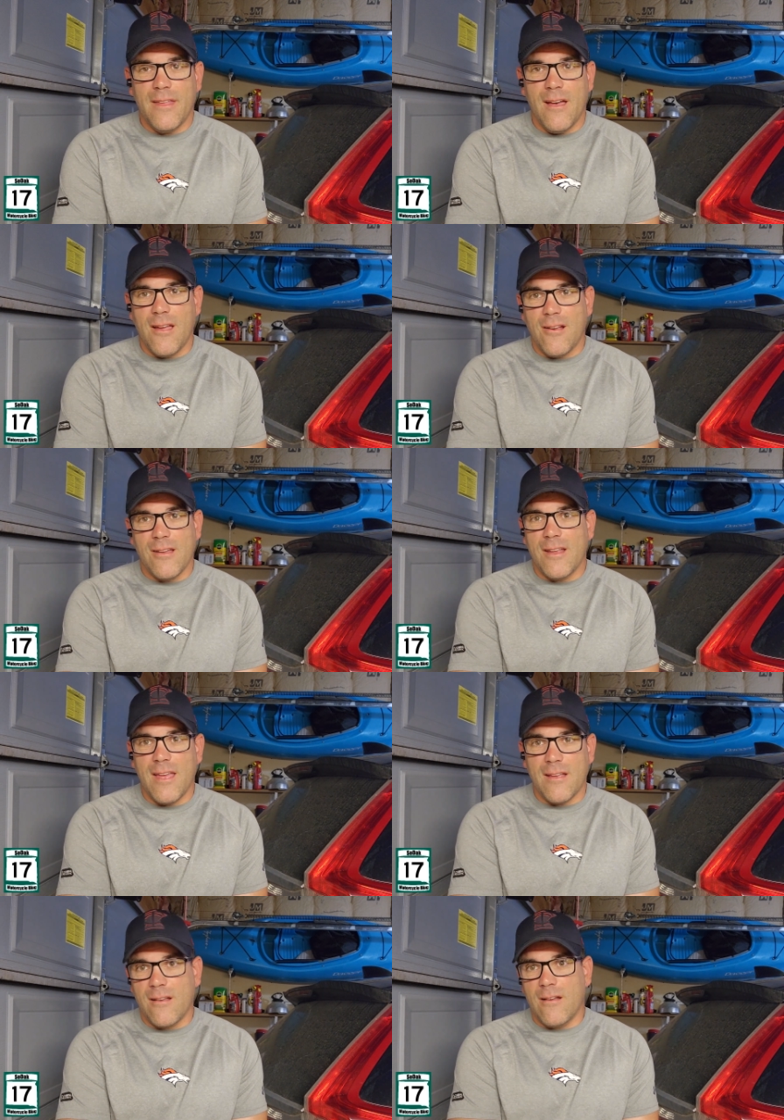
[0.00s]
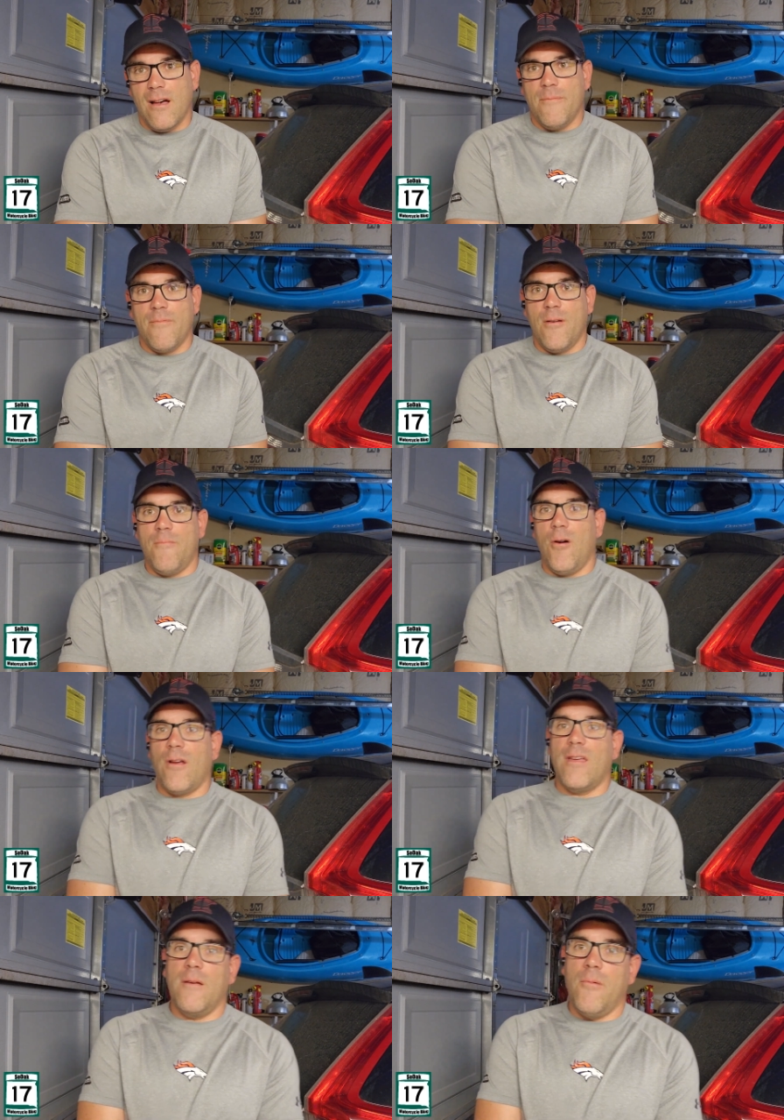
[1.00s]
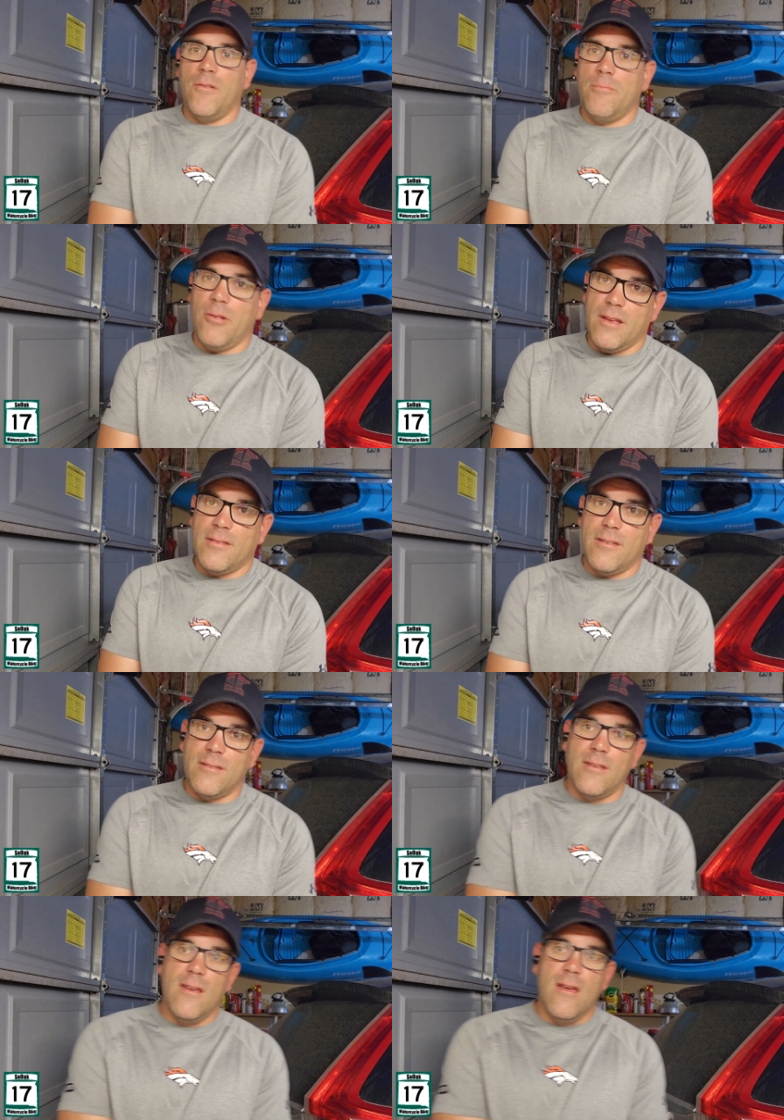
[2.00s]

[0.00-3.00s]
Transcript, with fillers: Uh, you're going to get upfront parking at most places.